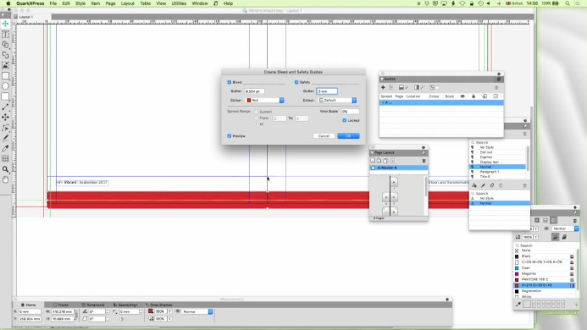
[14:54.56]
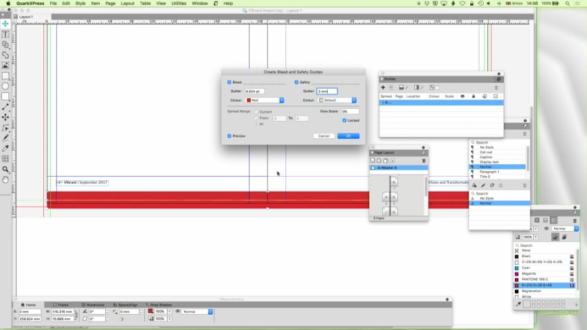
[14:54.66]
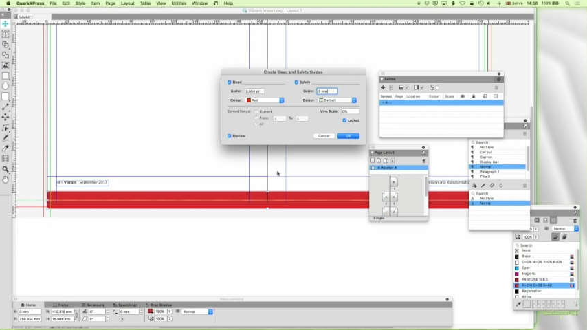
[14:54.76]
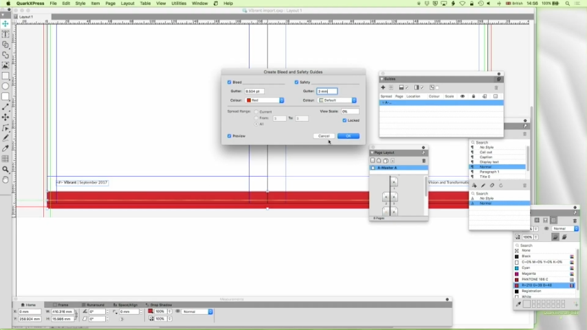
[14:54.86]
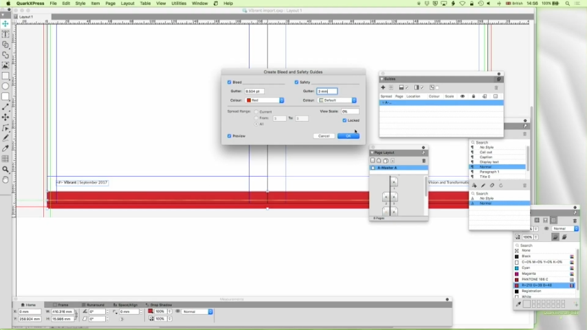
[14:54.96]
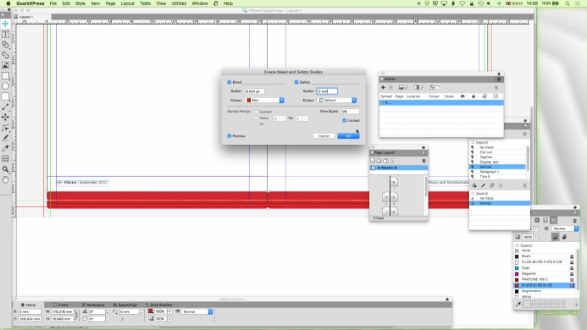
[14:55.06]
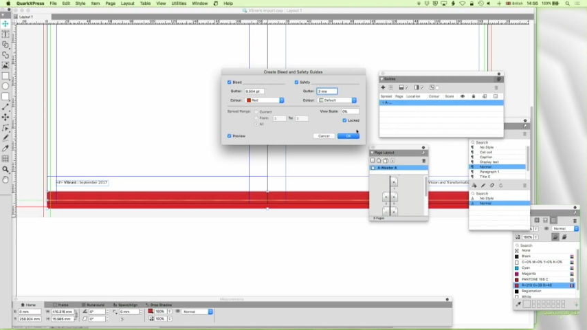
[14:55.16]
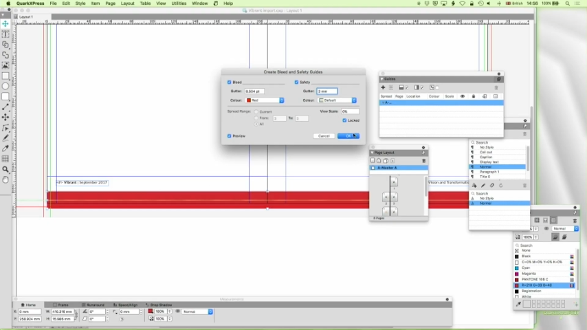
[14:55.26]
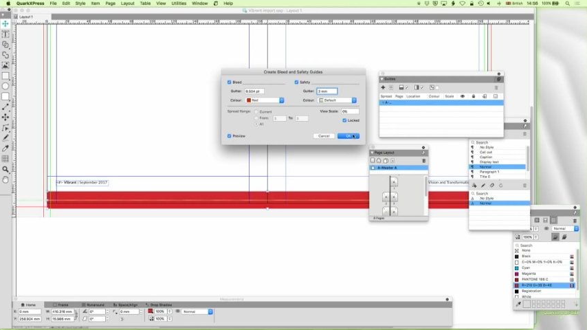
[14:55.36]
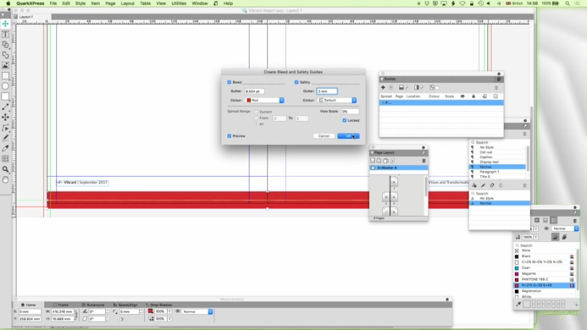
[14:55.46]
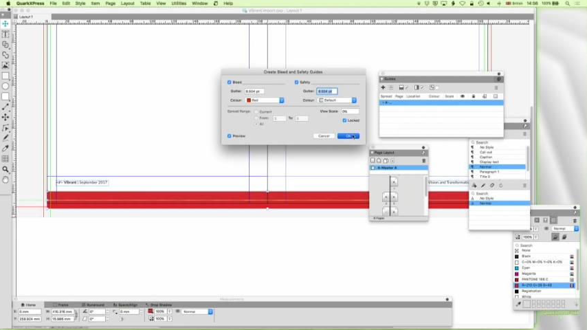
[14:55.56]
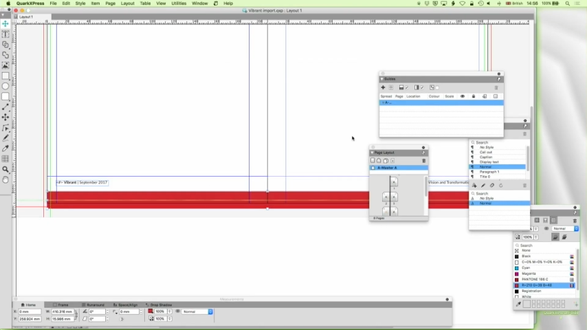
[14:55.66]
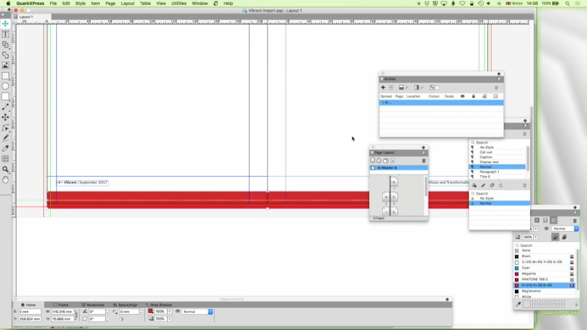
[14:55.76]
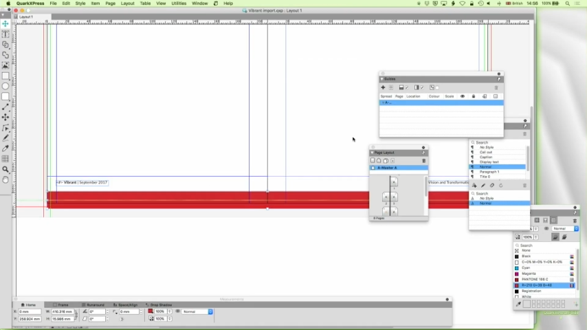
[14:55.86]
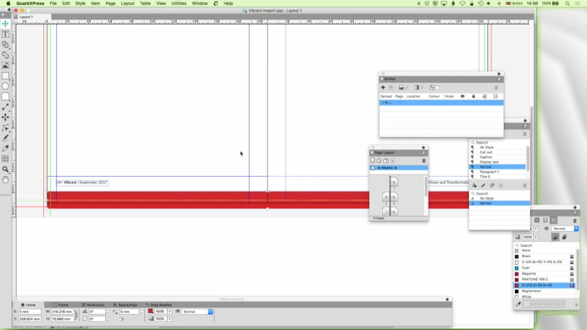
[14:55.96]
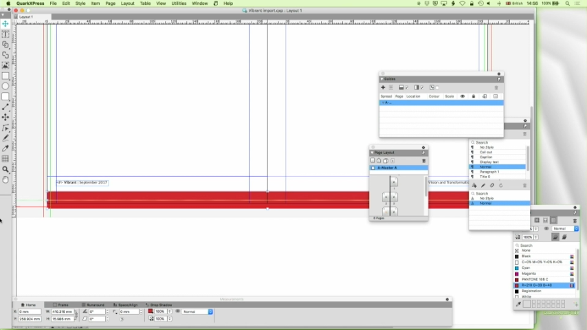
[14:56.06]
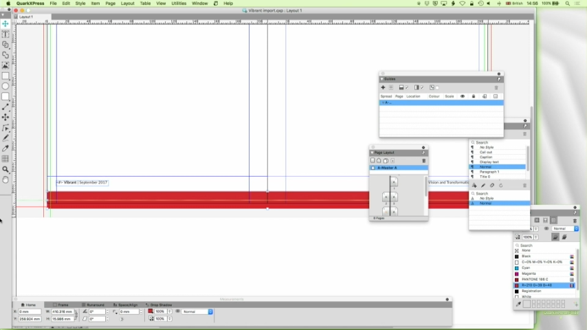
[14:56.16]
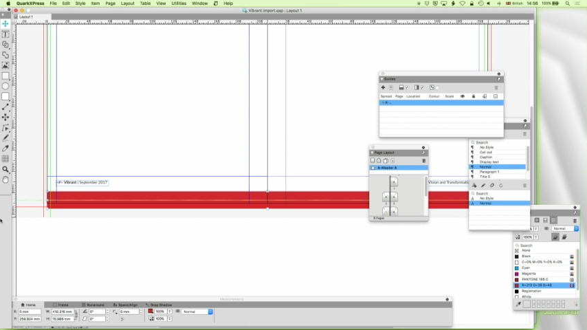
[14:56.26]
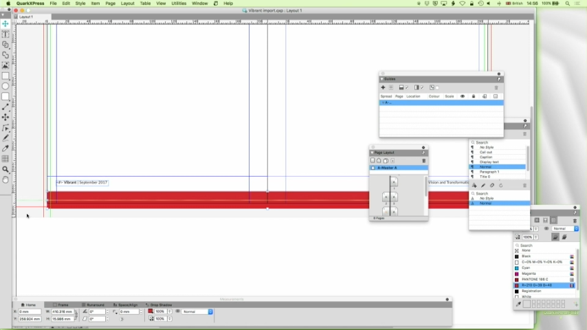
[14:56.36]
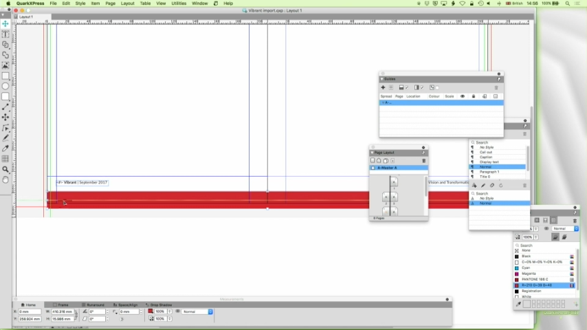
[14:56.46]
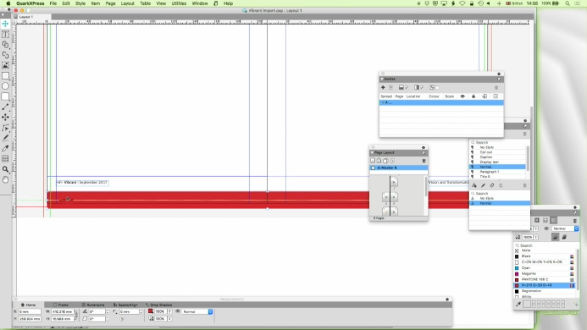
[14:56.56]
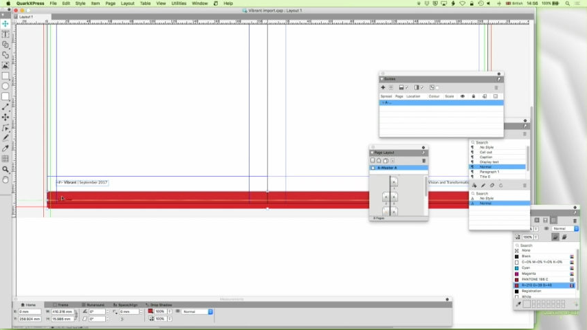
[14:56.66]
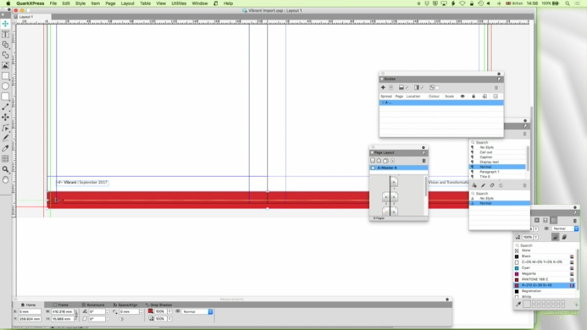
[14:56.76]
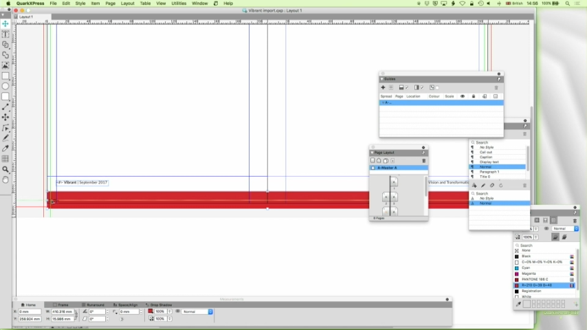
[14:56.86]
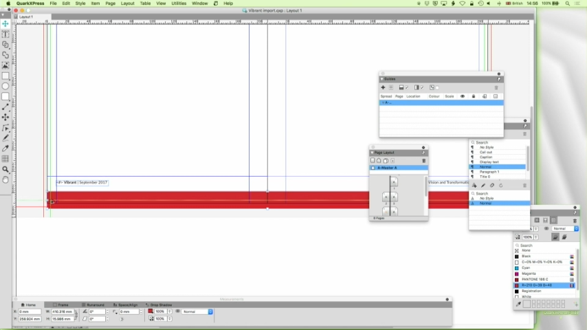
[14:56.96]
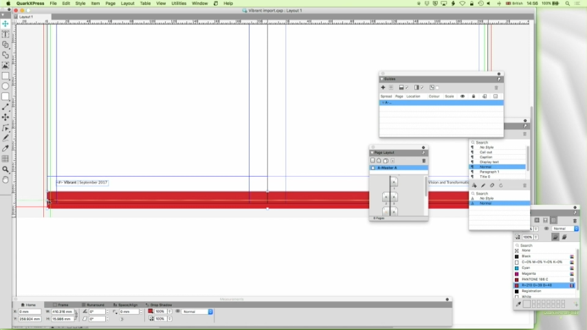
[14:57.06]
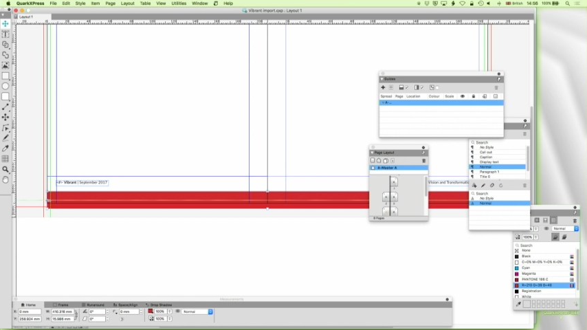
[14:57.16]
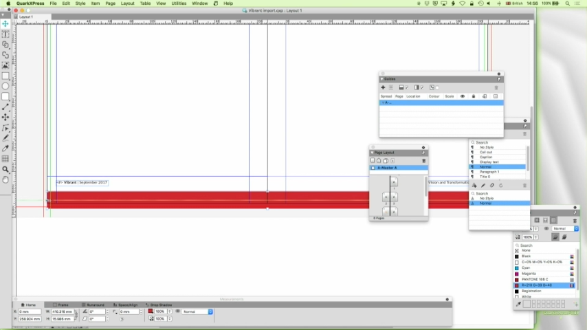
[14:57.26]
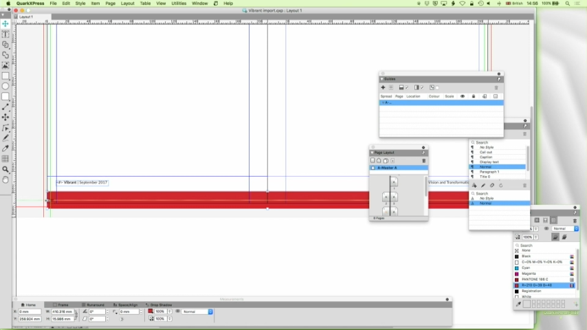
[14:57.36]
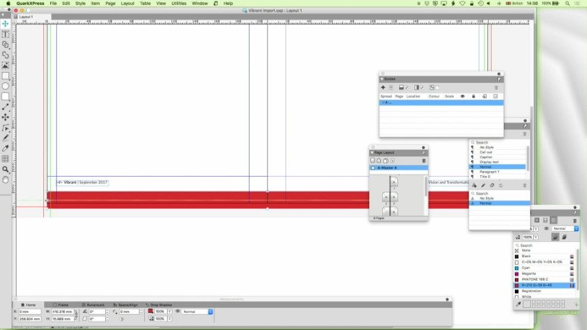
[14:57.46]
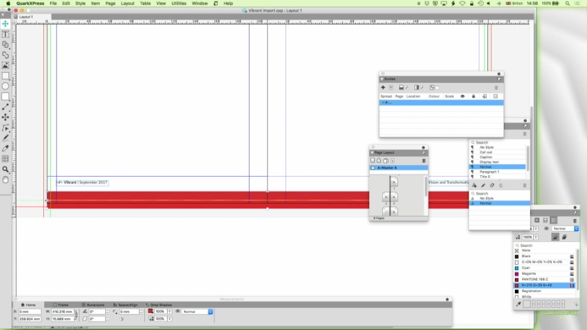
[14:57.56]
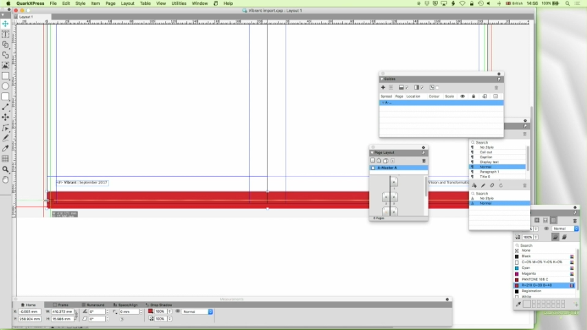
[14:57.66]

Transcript: No face is visible, so there are no lips to read.